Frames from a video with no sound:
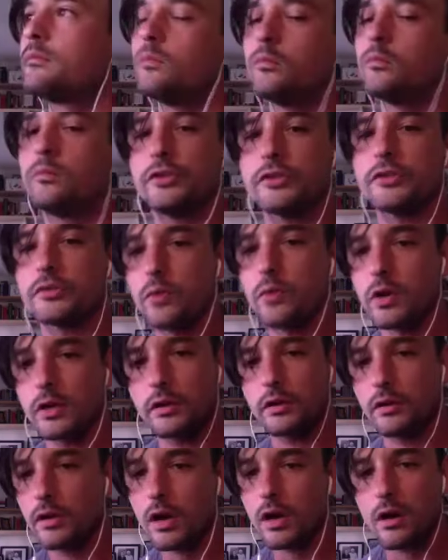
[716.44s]
just wanted a
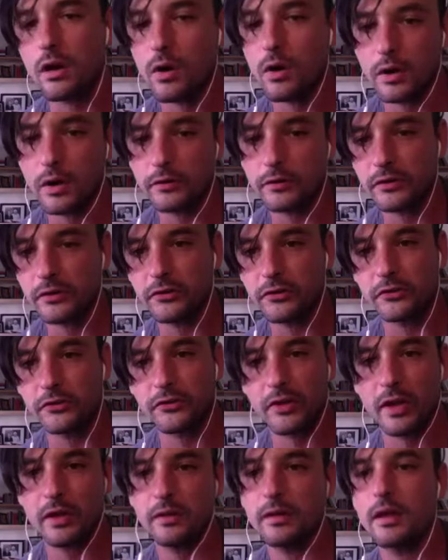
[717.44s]
lot of heart to
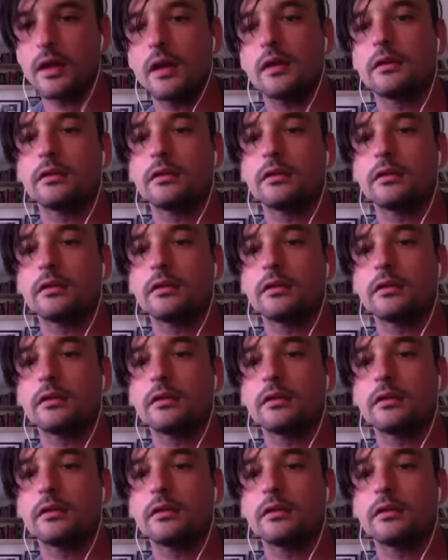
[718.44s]
sustain that